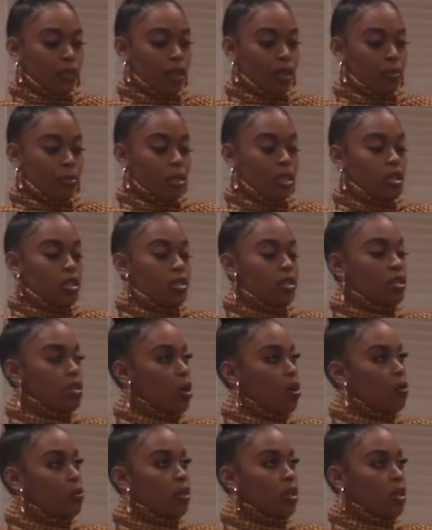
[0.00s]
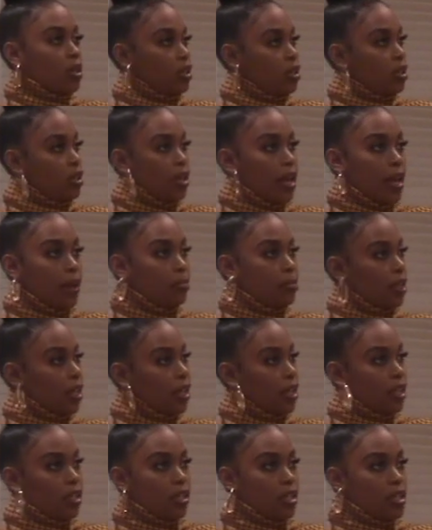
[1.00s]
But he's so good at
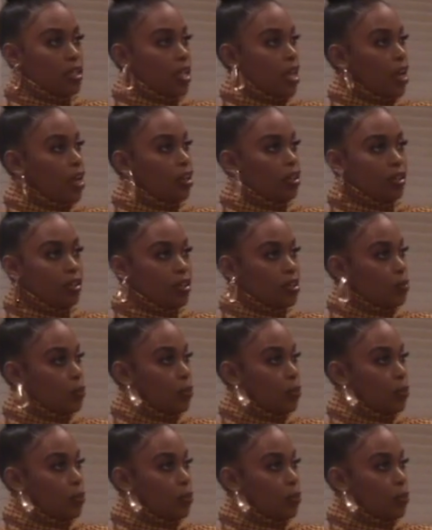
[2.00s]
playing these characters,